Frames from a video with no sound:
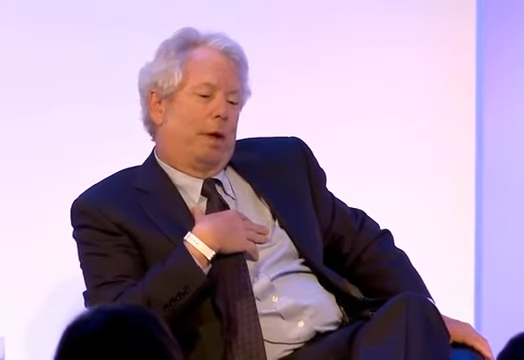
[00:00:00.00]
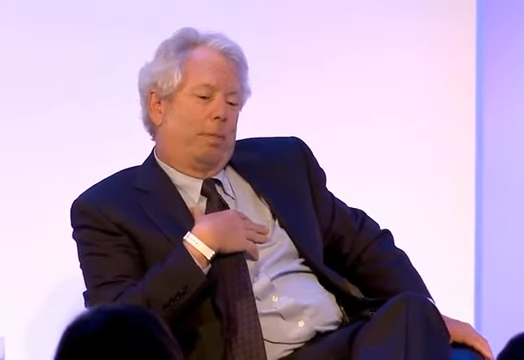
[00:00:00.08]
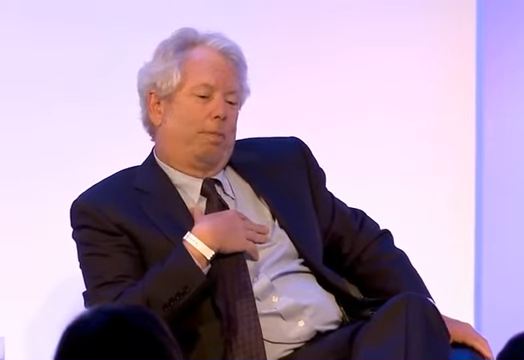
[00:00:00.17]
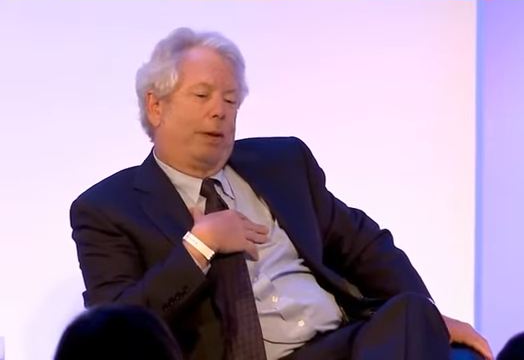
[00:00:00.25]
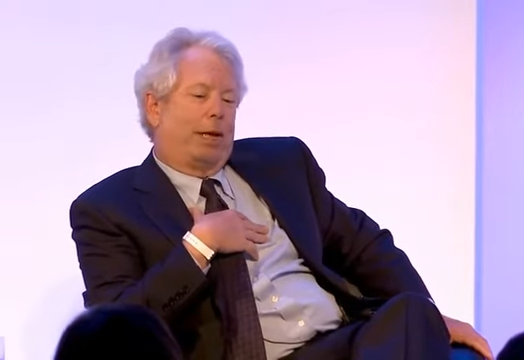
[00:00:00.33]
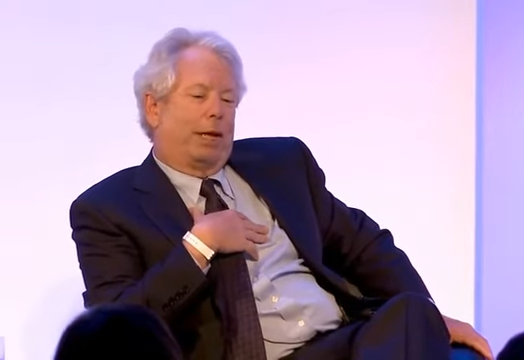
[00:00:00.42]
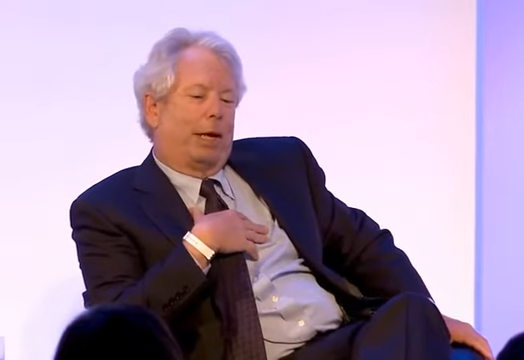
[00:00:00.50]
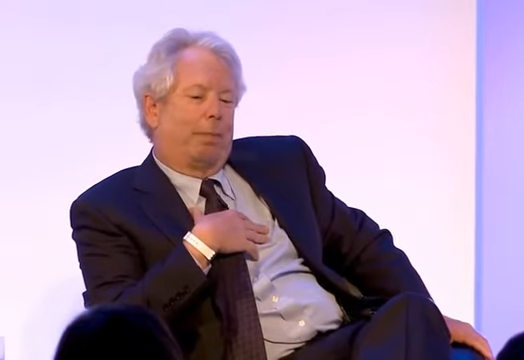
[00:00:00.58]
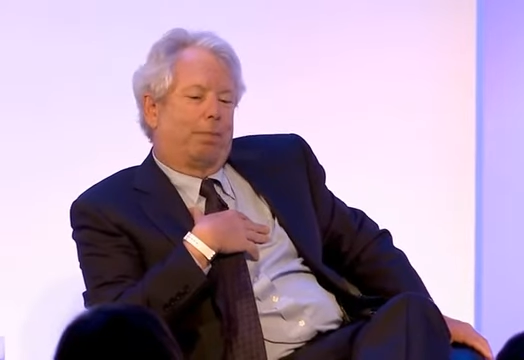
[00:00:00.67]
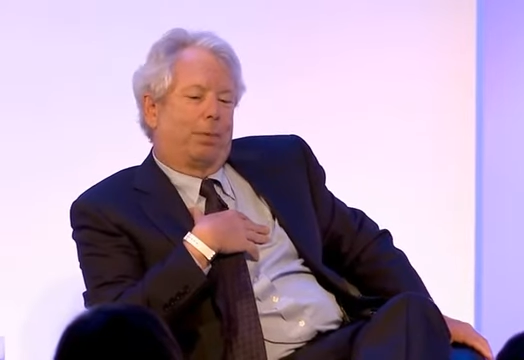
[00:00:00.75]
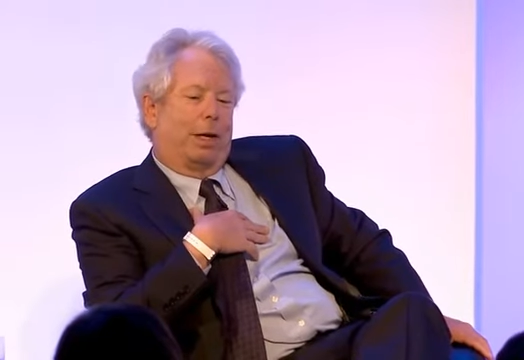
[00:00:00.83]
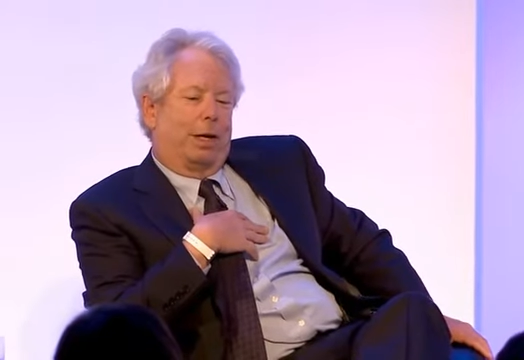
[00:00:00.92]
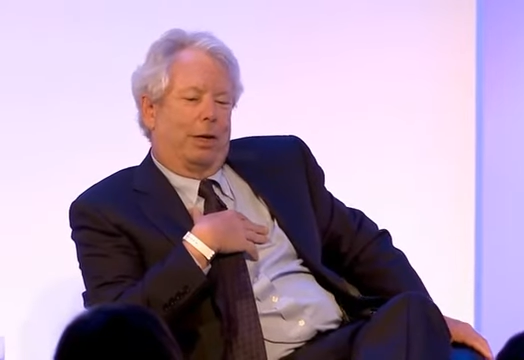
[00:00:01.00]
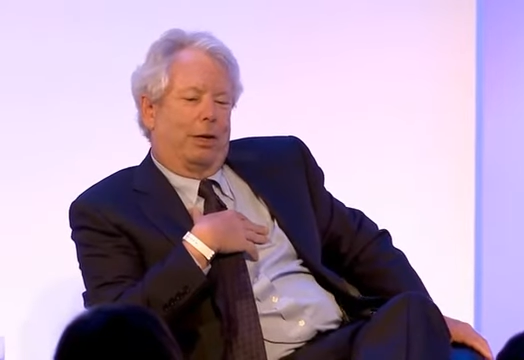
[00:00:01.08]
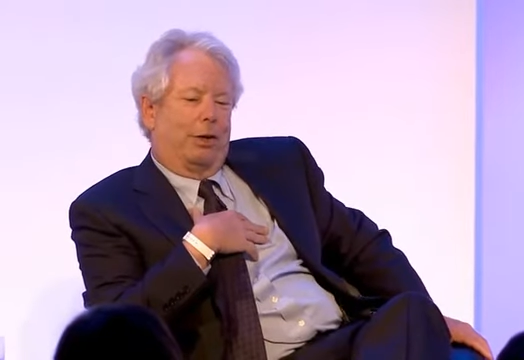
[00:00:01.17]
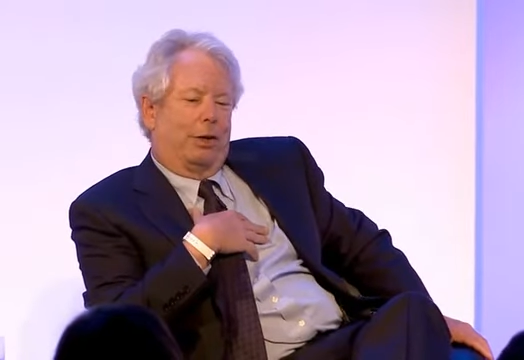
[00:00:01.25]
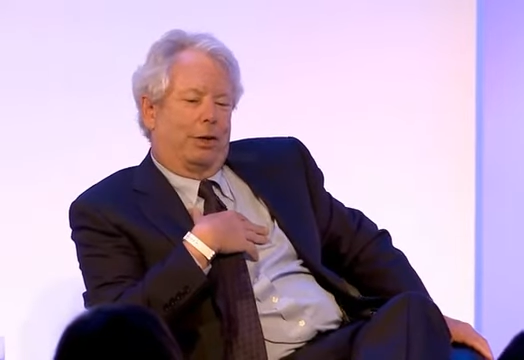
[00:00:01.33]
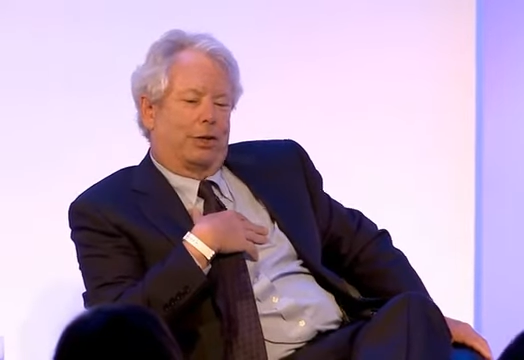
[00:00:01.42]
picking
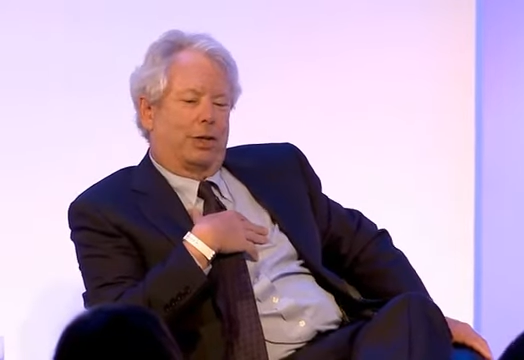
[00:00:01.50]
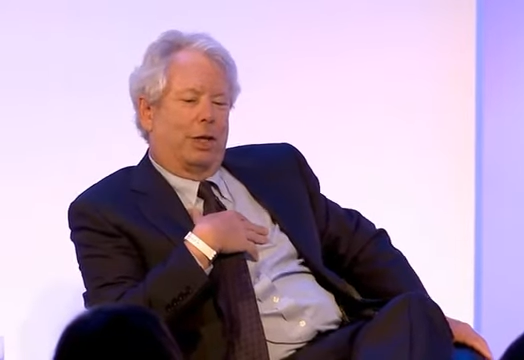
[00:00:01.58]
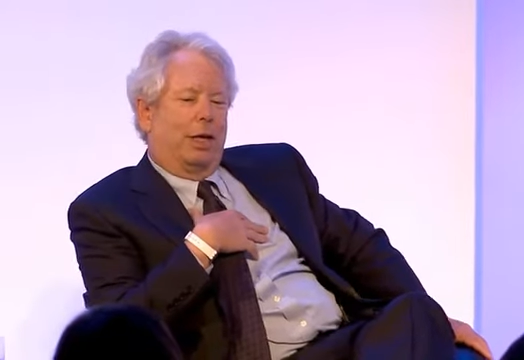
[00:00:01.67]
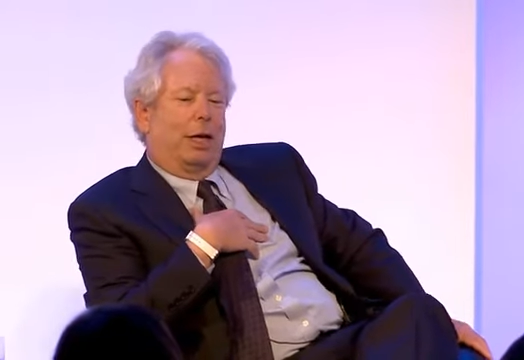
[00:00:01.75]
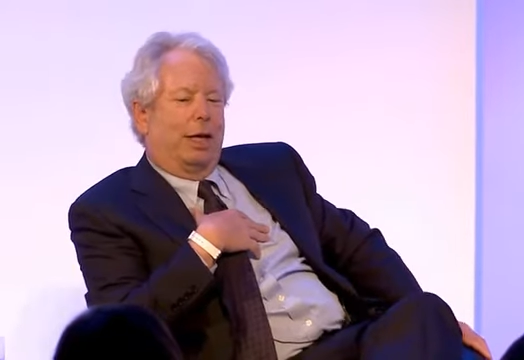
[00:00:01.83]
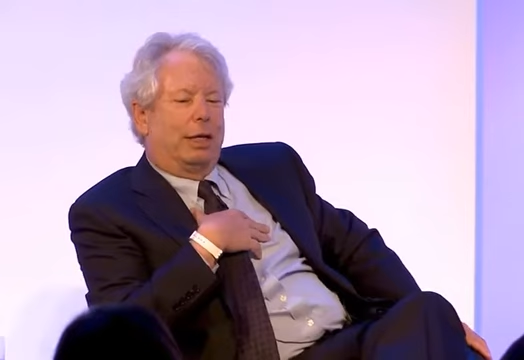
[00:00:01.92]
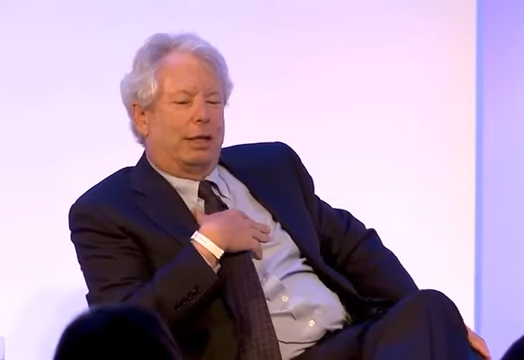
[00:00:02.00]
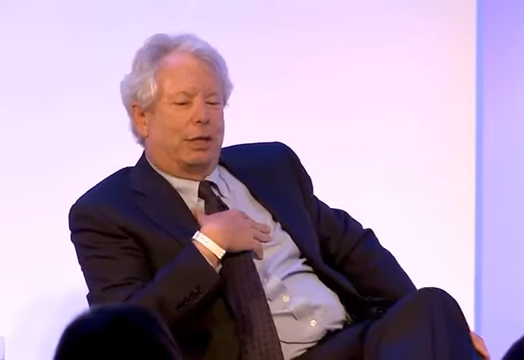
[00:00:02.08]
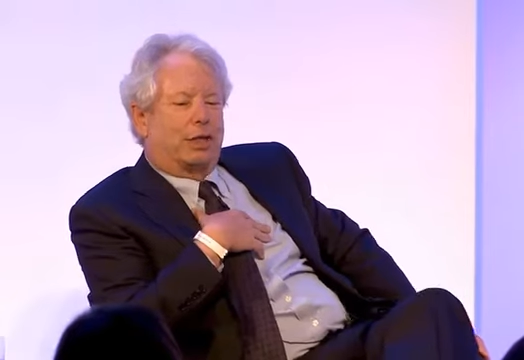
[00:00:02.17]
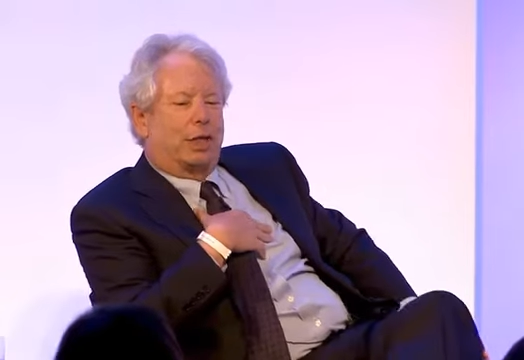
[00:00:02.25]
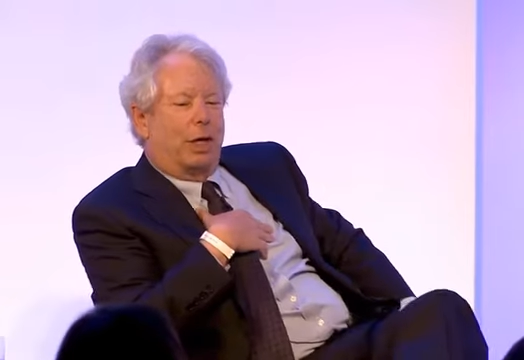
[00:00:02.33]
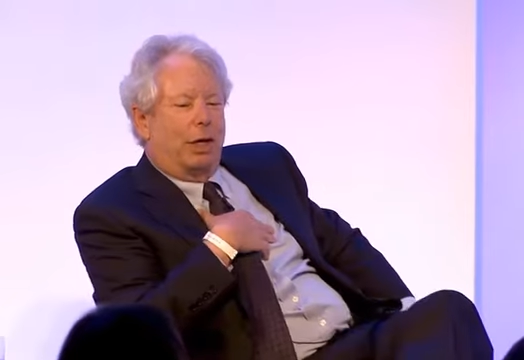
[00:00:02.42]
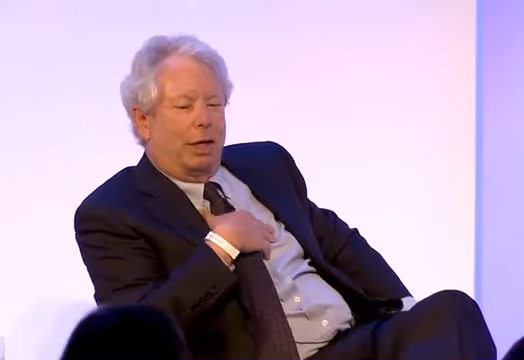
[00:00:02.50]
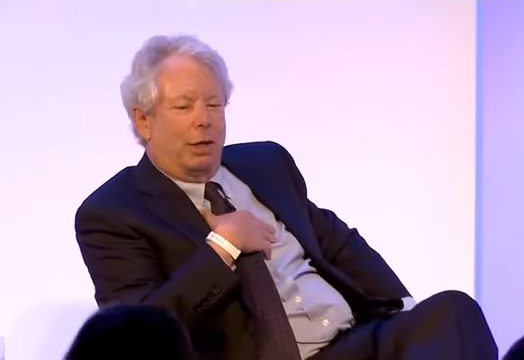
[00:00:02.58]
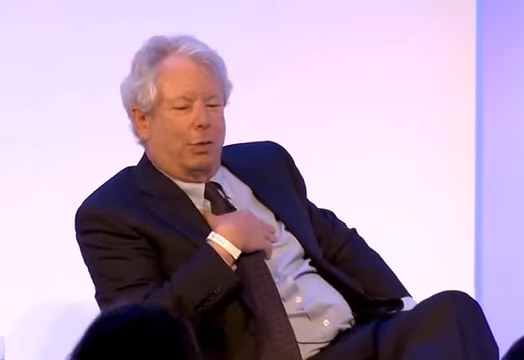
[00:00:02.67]
players and deciding